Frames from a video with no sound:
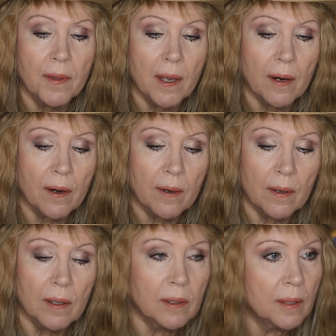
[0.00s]
their
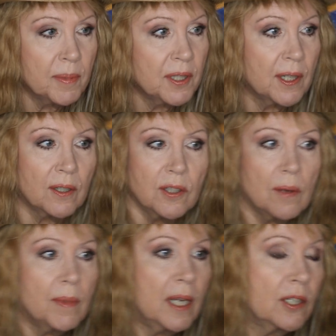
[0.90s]
lipstick
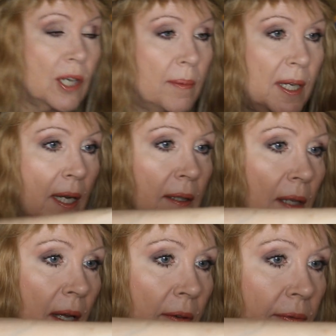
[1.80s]
so much. I mean, I
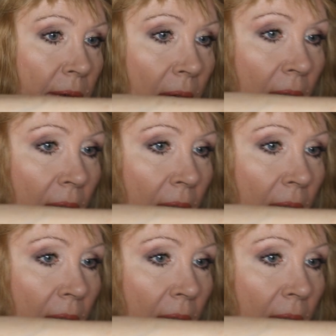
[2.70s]
love